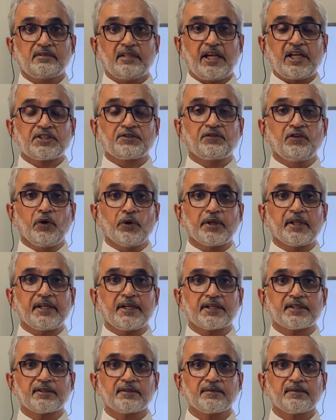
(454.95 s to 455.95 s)
has fluid in
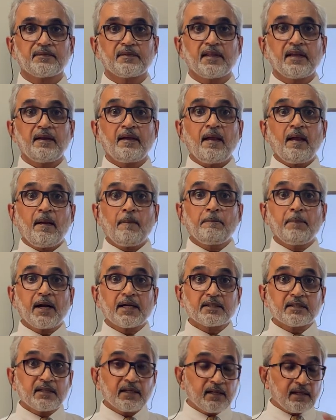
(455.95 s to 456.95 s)
it,
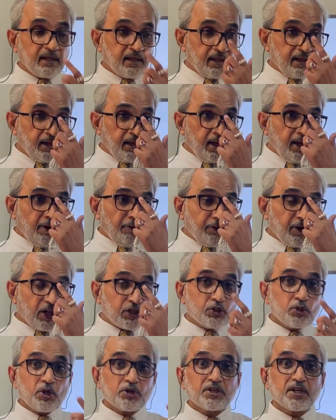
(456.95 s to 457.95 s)
but
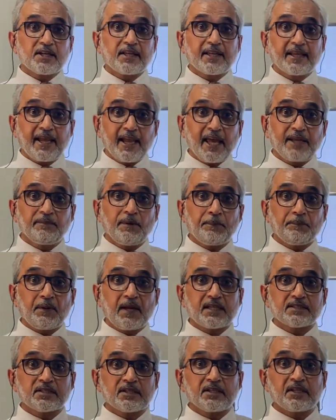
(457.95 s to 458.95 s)
fluctuation can be
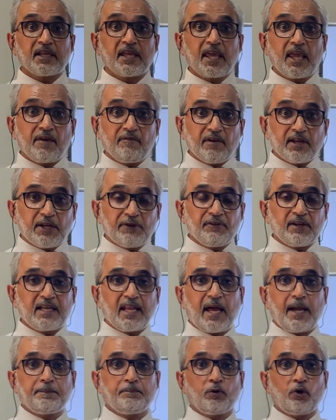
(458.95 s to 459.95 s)
present even in
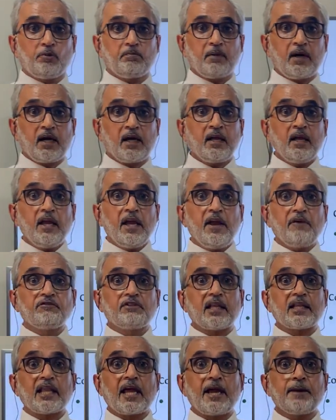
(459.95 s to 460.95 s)
lipoma if
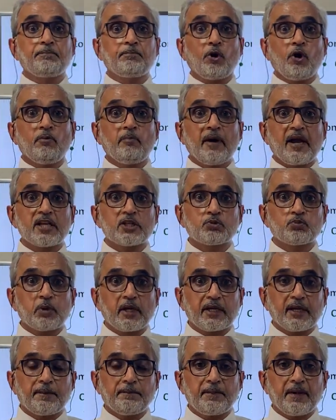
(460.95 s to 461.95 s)
the lipoma is
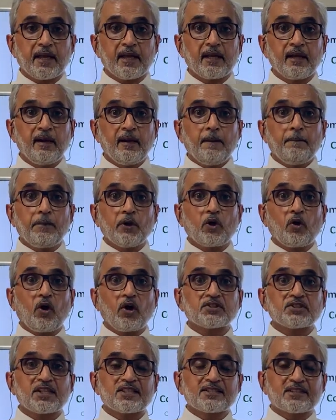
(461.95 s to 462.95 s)
very big
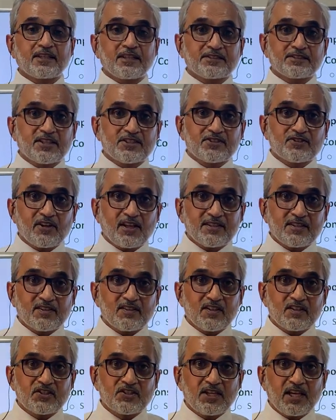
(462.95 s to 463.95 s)
because its
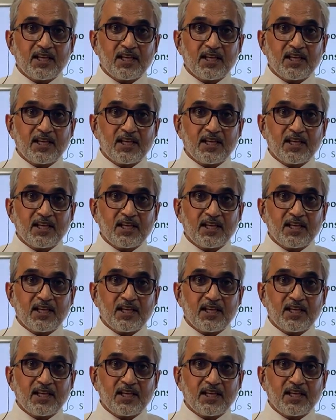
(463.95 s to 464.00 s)
consistency is